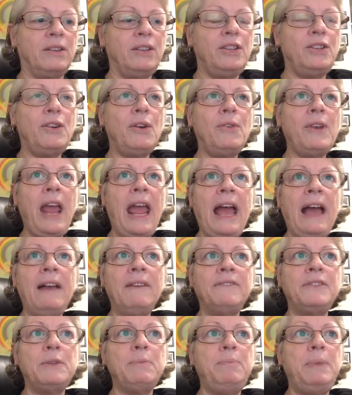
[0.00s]
You don't
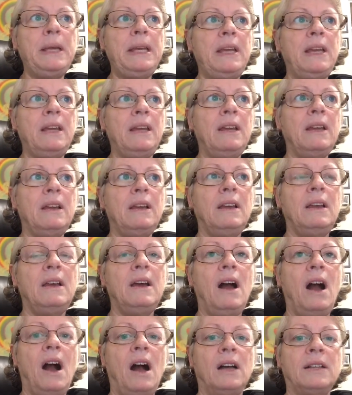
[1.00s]
have to be
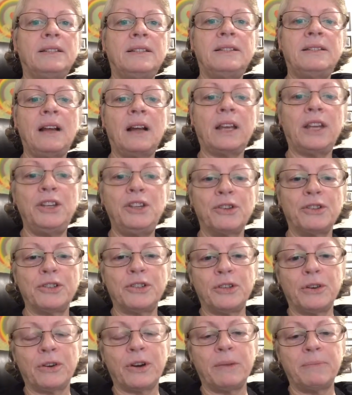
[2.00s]
stuck in your
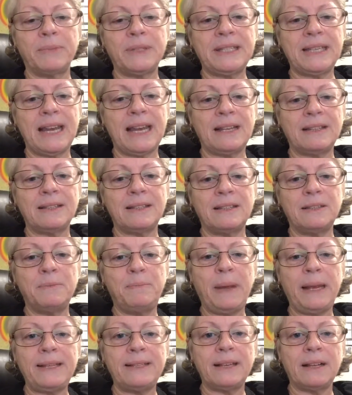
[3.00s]
circumstances,
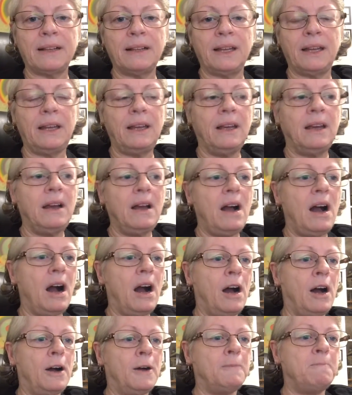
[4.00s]
basically.
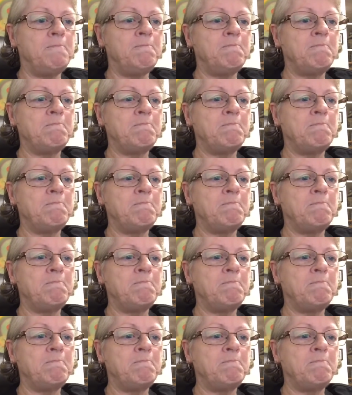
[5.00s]
All